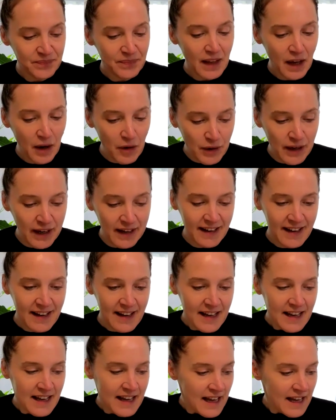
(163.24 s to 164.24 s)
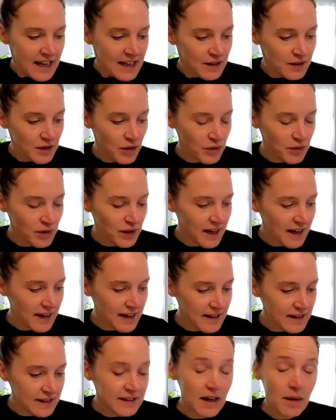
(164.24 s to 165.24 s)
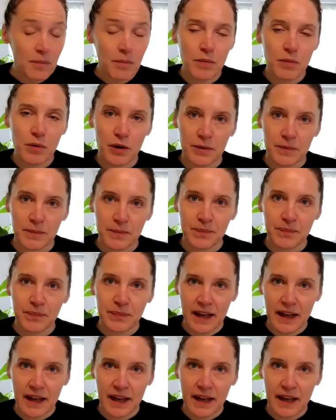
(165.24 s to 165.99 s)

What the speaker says: Okay, so number 1,